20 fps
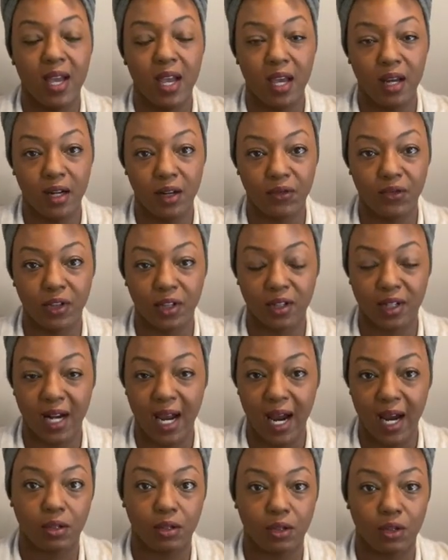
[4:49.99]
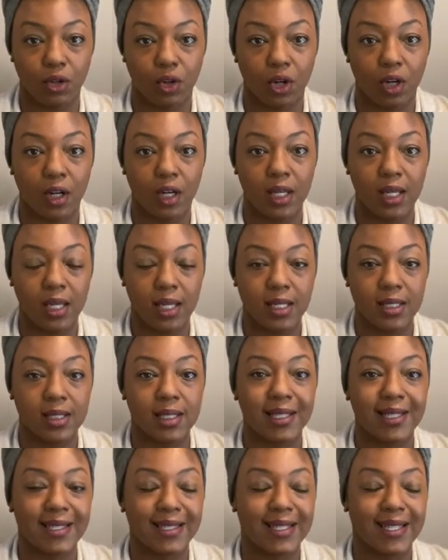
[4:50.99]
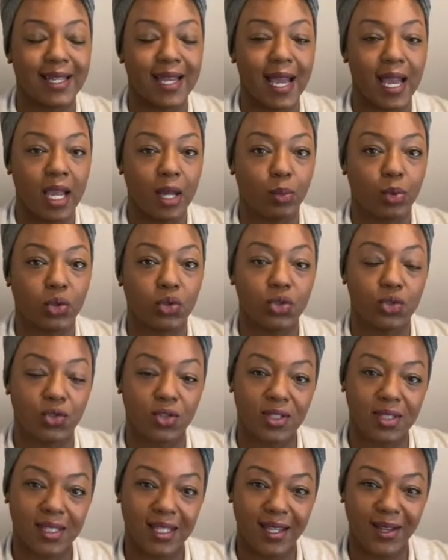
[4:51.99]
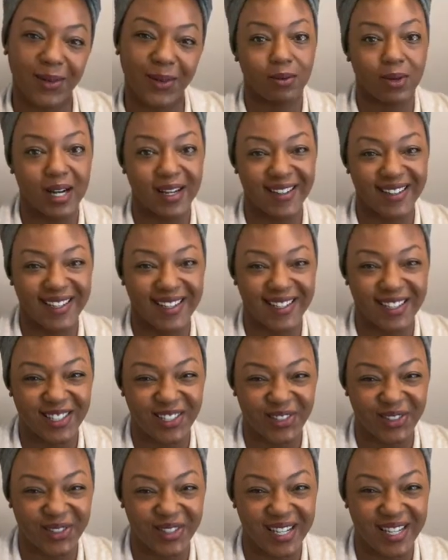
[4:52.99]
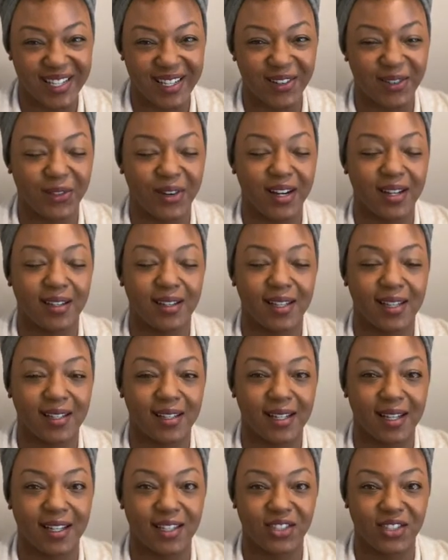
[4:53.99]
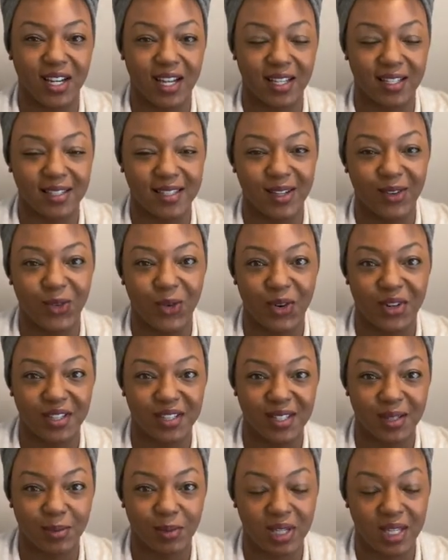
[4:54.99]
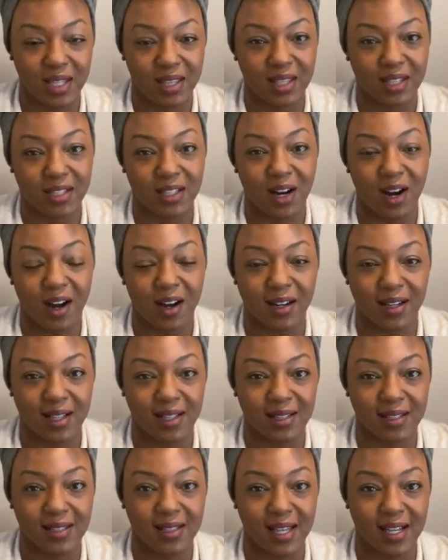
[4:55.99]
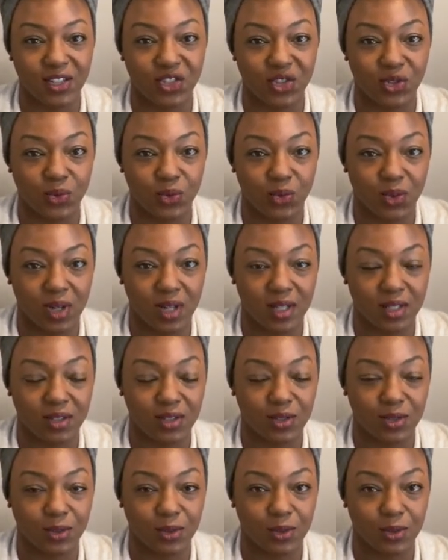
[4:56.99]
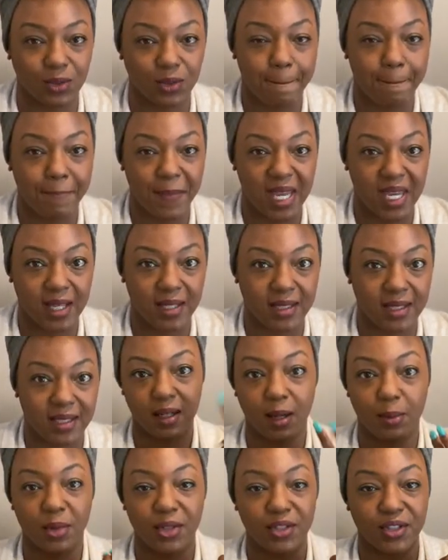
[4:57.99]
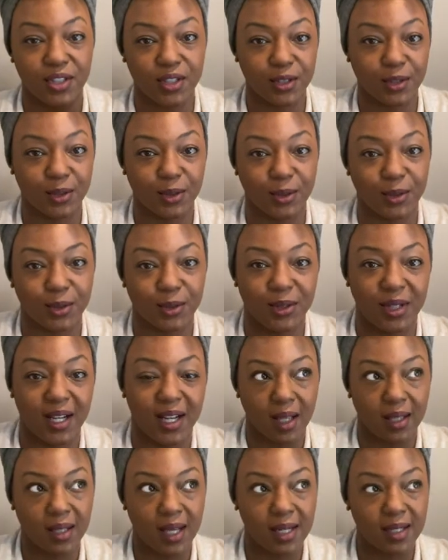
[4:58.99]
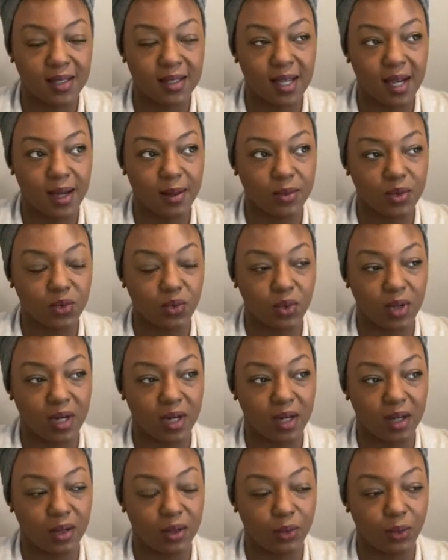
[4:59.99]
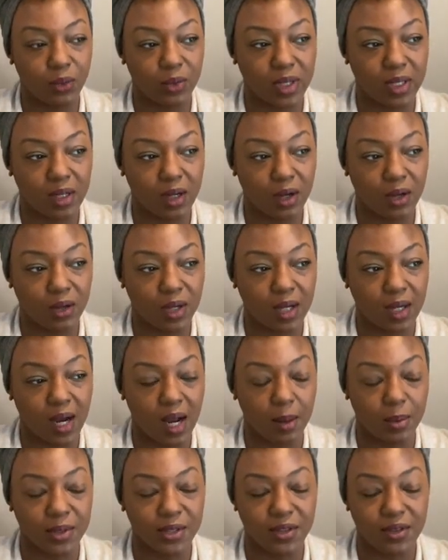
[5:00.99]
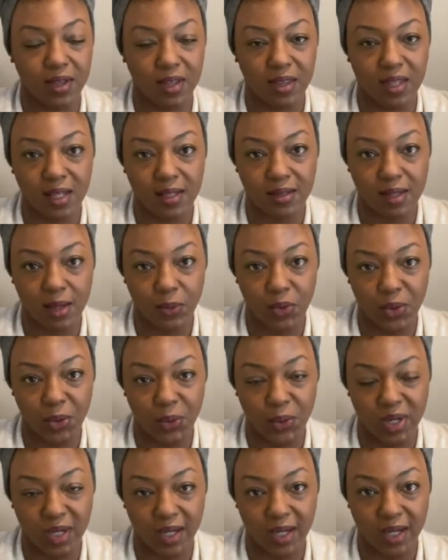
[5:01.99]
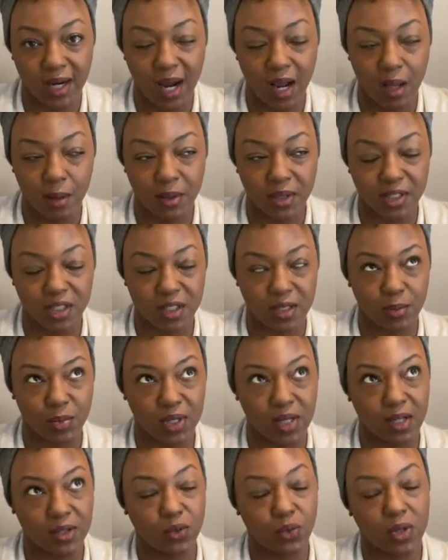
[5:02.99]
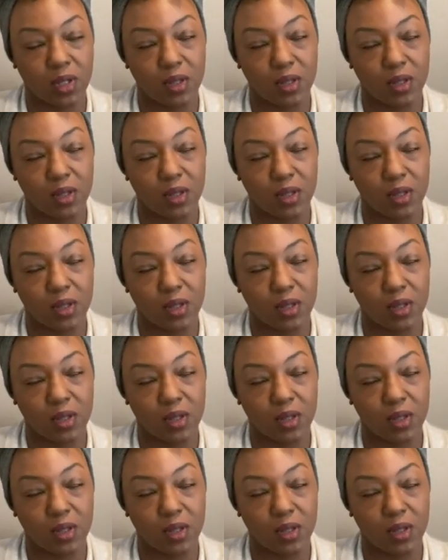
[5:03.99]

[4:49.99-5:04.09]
And if you're not, you're easily able to see where you need to tweak, where you need to adjust in order to meet the targets that you want to meet. Number two, a lot of times when we don't accomplish the things that we want to accomplish is because we're